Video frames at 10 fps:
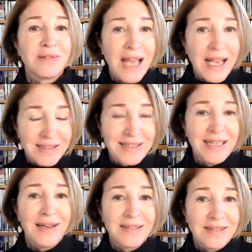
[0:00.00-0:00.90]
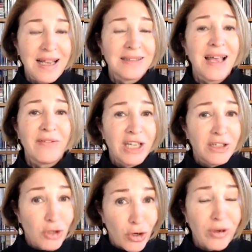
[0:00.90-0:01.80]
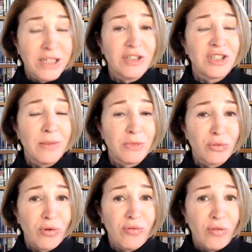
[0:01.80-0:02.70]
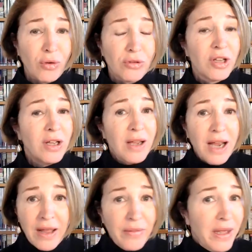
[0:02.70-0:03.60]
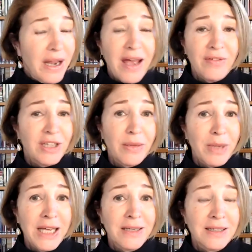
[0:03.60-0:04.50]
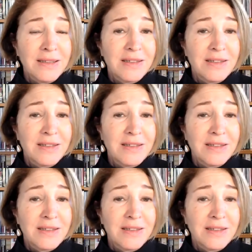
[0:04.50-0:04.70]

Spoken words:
they see us as having encouraged them to revolt and then having abandoned.